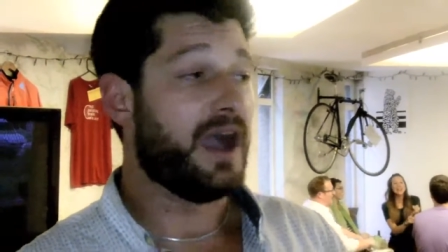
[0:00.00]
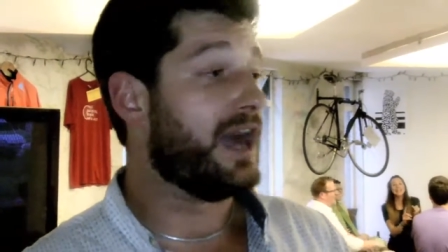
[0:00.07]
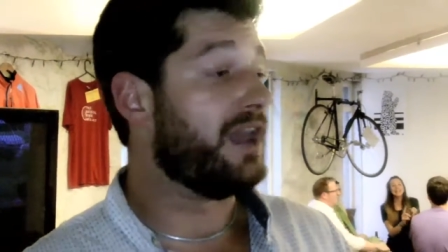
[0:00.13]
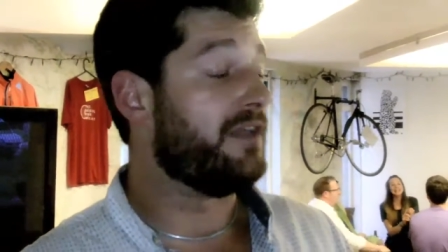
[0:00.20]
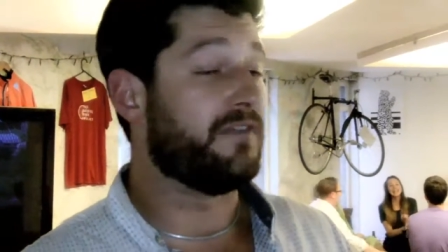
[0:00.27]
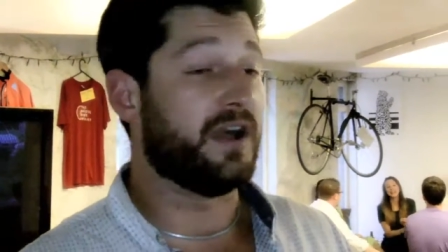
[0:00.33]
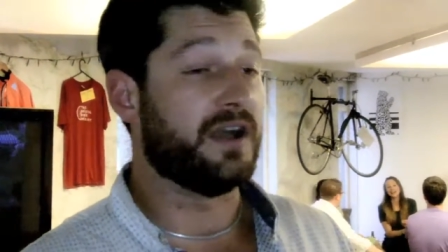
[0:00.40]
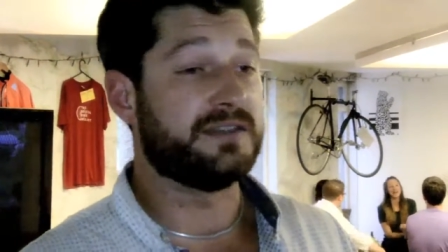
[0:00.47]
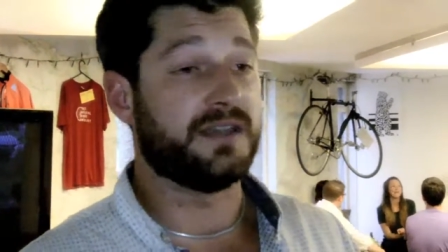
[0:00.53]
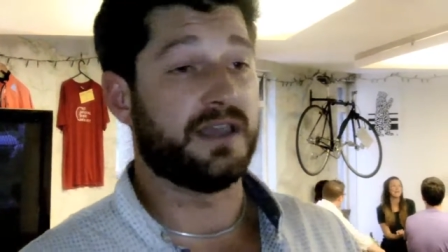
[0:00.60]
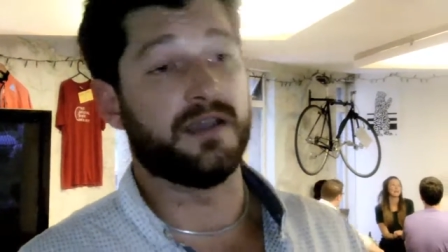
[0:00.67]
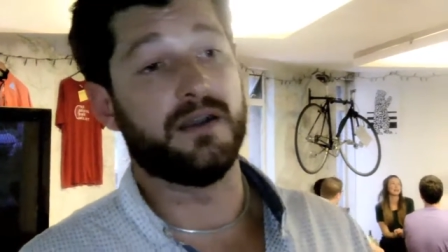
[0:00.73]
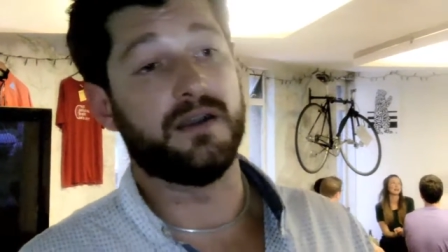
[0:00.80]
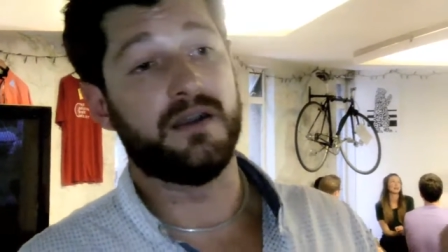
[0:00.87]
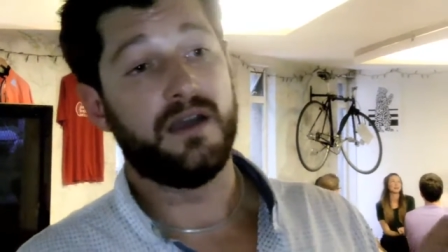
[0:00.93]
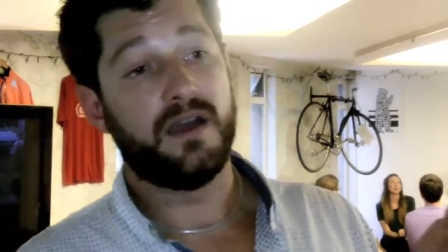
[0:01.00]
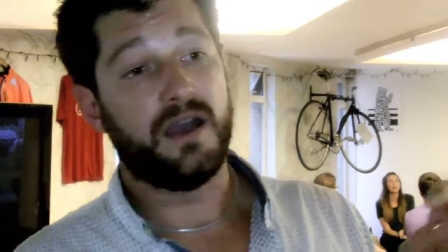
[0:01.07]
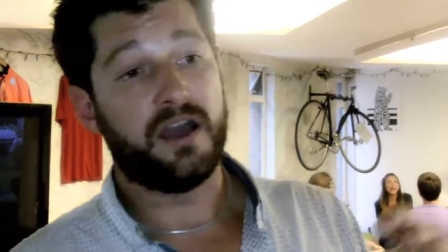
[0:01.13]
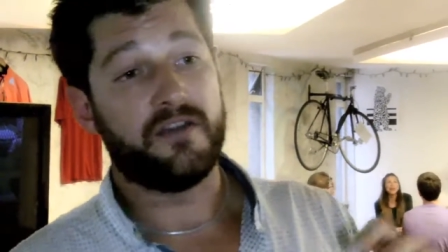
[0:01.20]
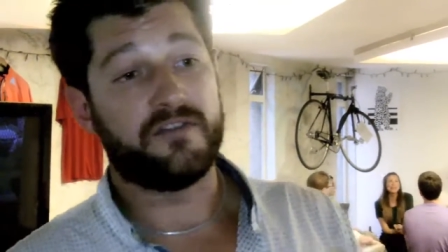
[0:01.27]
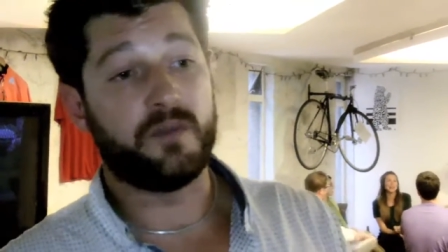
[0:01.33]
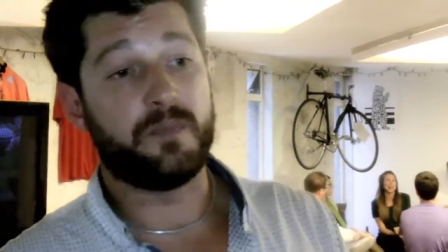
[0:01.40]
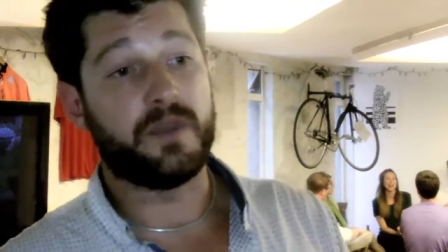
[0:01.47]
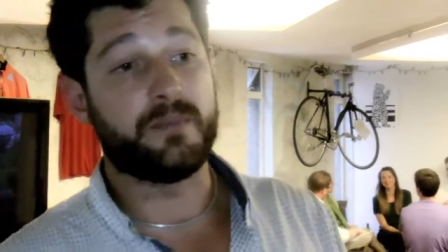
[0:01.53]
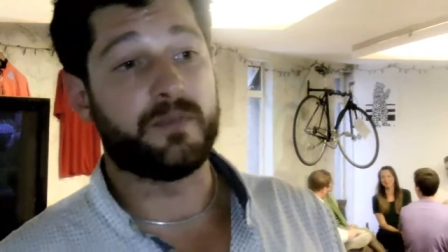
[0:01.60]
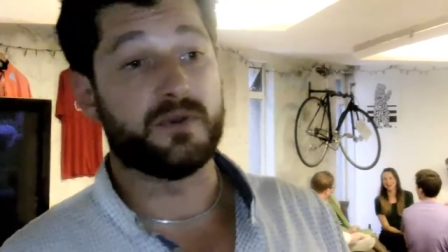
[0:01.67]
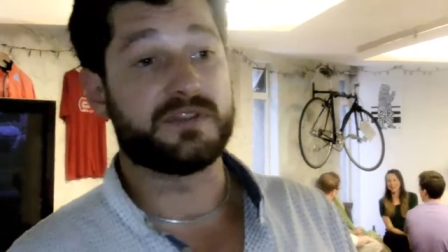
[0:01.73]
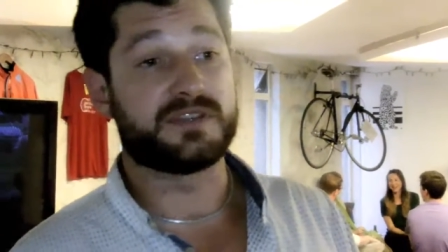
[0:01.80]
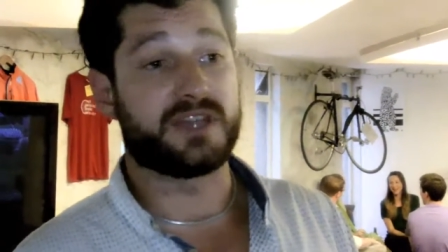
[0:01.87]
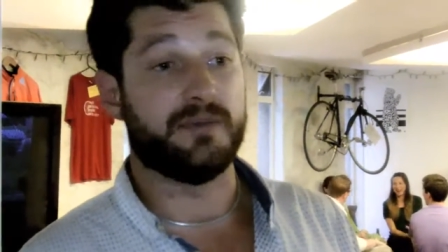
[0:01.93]
and inviting a few
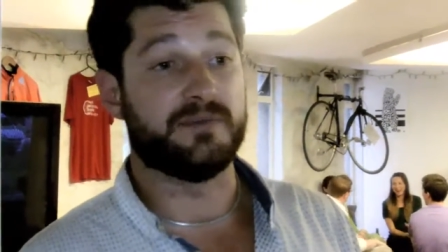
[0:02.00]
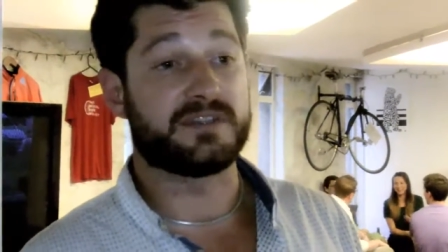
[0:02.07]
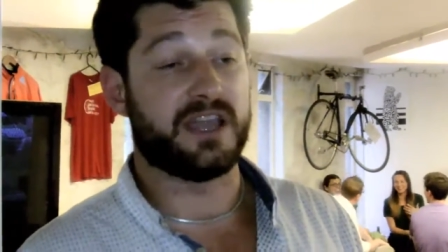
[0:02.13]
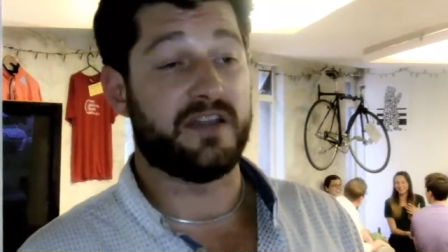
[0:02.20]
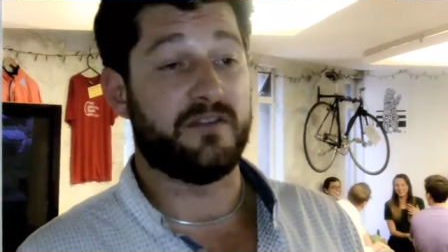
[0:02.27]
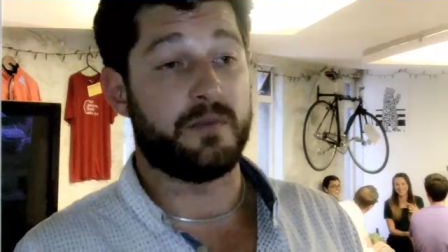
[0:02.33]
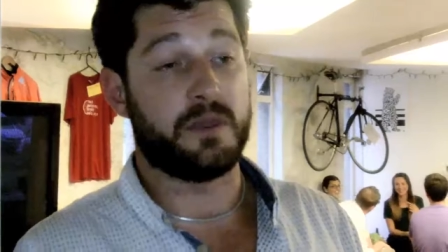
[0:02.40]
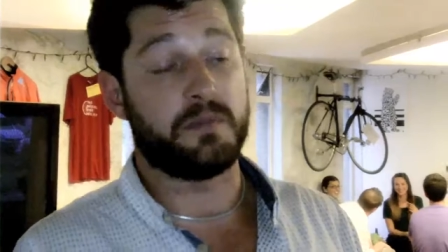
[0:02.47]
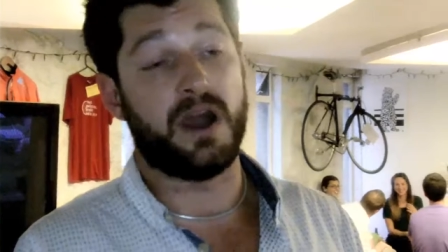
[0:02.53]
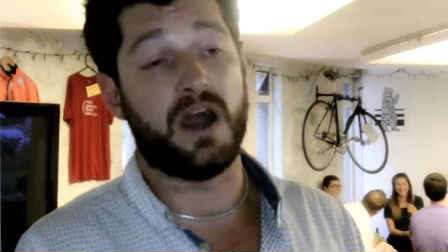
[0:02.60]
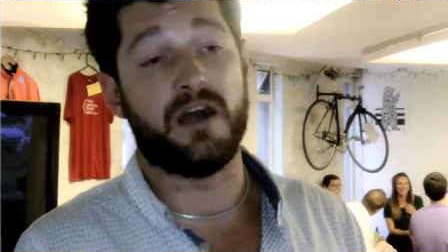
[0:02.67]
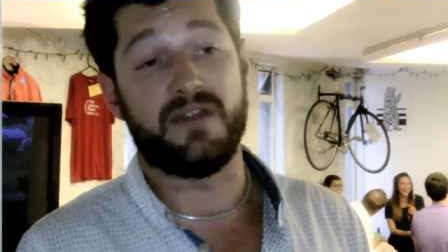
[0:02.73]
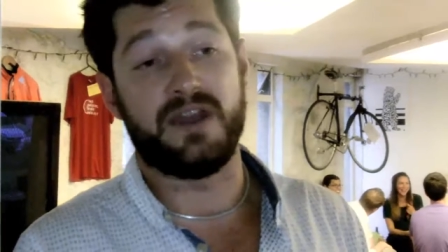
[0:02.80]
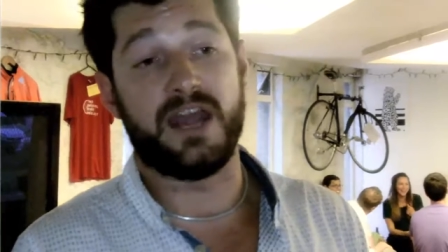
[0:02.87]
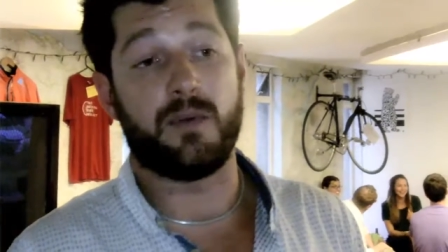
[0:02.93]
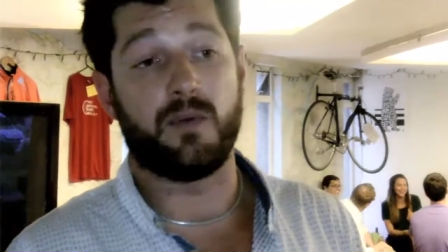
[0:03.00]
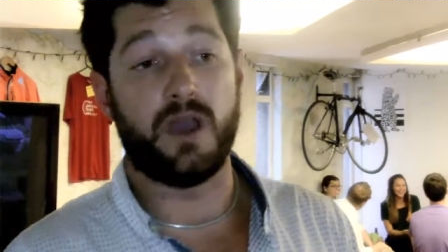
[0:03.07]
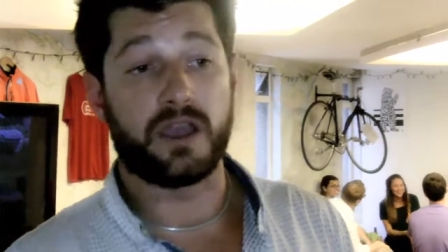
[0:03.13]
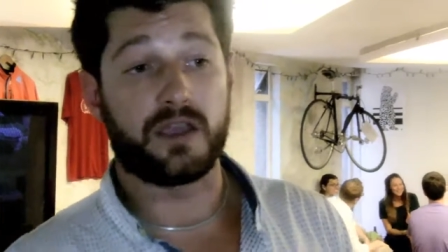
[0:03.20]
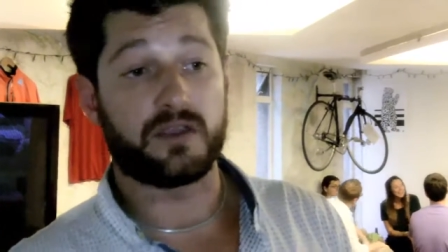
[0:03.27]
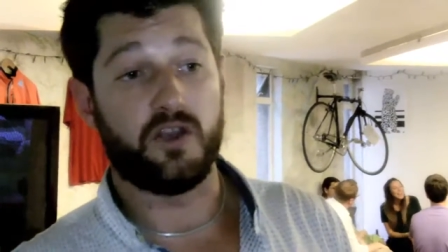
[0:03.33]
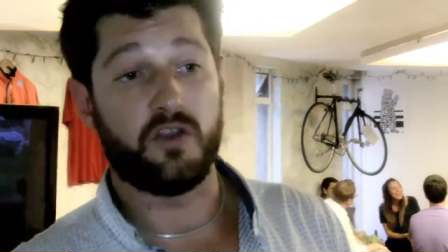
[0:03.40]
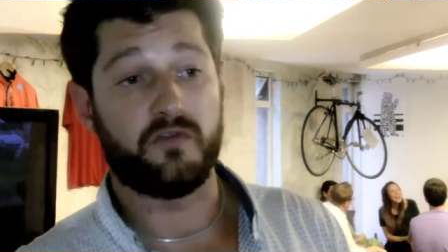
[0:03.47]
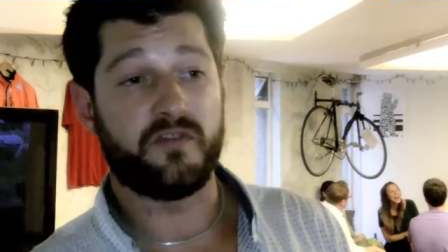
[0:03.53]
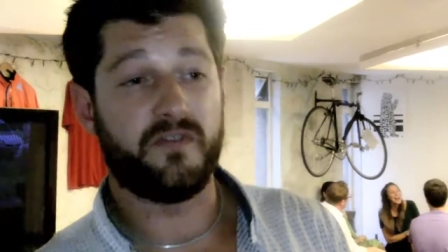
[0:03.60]
people to come together and be part of a network group